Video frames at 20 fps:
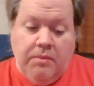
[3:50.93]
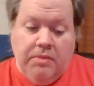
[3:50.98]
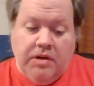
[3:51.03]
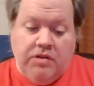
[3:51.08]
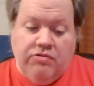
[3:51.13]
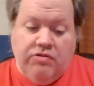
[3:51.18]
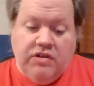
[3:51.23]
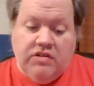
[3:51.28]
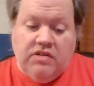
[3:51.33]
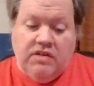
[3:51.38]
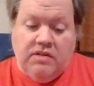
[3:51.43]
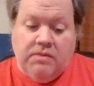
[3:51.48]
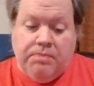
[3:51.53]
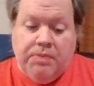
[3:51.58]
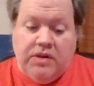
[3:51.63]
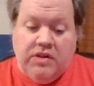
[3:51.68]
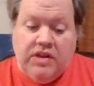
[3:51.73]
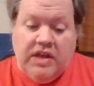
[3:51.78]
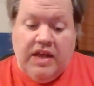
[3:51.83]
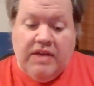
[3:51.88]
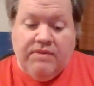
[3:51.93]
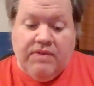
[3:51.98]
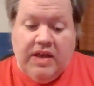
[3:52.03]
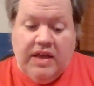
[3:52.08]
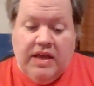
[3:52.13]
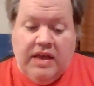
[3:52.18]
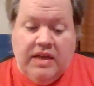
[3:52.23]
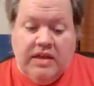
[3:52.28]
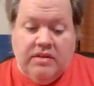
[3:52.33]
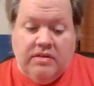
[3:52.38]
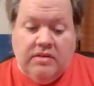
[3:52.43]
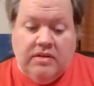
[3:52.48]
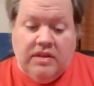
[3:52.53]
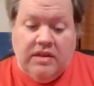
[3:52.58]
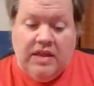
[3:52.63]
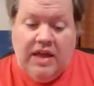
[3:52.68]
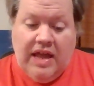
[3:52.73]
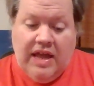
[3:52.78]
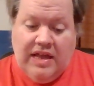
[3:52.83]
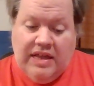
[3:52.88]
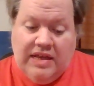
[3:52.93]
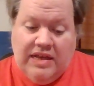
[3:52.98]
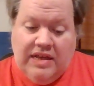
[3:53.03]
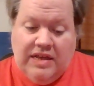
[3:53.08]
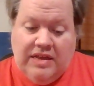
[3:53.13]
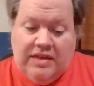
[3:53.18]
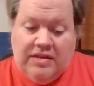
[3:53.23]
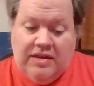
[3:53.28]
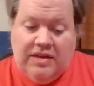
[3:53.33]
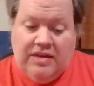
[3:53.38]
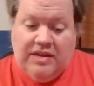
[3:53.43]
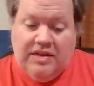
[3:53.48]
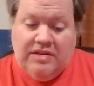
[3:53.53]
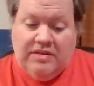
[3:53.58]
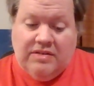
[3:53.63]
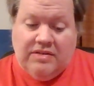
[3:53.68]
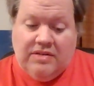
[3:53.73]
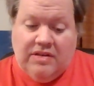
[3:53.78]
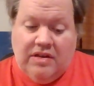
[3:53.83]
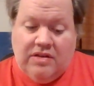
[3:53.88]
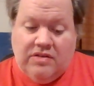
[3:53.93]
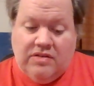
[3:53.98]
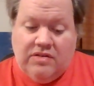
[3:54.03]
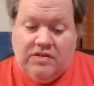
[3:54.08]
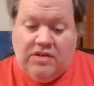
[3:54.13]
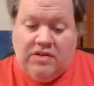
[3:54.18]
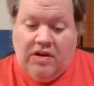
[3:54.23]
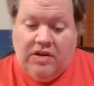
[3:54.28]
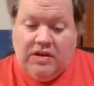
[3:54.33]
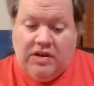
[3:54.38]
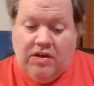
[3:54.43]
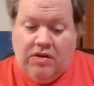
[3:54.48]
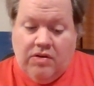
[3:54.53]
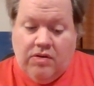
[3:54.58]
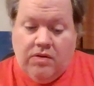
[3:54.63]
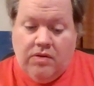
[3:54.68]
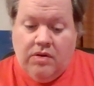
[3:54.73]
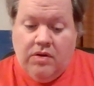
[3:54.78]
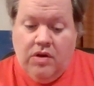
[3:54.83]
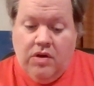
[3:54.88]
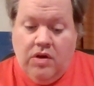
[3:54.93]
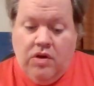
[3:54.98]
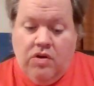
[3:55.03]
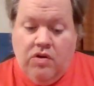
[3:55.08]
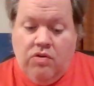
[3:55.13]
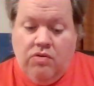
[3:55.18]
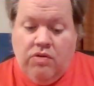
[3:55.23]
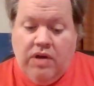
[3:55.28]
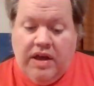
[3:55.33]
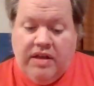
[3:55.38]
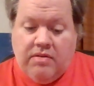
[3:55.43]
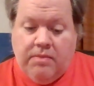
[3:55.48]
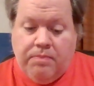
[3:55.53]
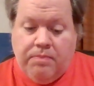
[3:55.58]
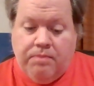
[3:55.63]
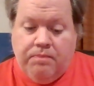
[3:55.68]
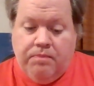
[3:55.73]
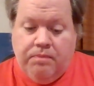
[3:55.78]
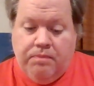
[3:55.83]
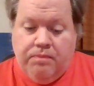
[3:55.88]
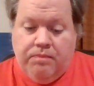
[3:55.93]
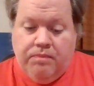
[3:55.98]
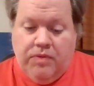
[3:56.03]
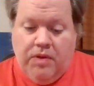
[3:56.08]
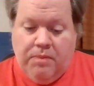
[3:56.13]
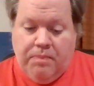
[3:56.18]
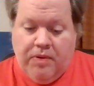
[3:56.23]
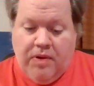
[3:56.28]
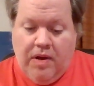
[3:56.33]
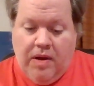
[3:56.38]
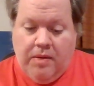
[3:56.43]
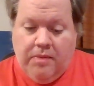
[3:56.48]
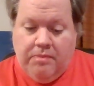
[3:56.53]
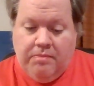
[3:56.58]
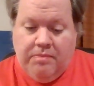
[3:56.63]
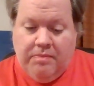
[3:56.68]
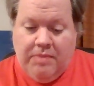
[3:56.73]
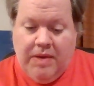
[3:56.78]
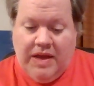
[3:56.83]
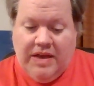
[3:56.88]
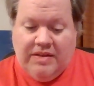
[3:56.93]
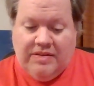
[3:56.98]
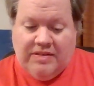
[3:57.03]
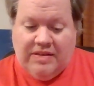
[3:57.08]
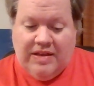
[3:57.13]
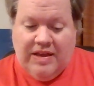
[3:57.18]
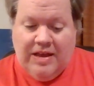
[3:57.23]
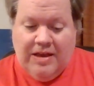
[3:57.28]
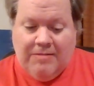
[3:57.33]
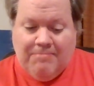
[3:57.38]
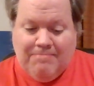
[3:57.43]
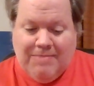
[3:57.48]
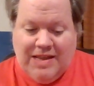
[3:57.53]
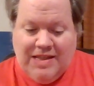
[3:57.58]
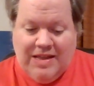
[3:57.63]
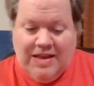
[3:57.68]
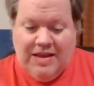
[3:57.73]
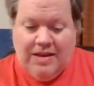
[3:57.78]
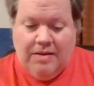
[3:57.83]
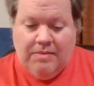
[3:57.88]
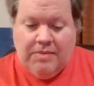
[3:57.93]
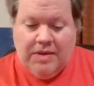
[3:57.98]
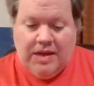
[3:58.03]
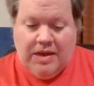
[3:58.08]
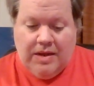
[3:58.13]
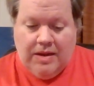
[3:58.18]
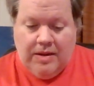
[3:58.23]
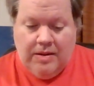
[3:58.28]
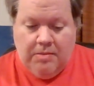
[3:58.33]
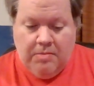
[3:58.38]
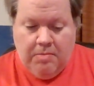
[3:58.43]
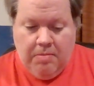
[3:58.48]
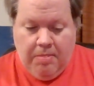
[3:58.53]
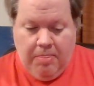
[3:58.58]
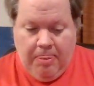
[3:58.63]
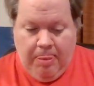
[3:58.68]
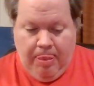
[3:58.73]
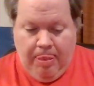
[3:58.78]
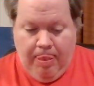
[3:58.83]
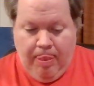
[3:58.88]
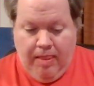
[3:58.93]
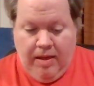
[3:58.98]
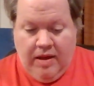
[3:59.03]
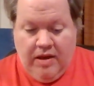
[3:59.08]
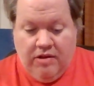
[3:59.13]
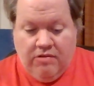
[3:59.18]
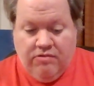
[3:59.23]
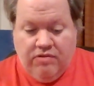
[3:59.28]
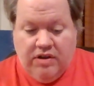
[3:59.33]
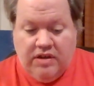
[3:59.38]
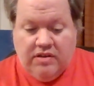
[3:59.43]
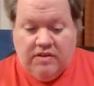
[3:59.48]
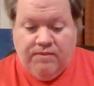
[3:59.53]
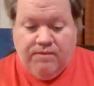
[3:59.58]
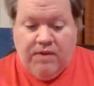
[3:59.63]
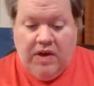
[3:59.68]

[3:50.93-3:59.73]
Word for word: but Chris is believed that it is Sawyer who has the problem, makes him an enemy. Chris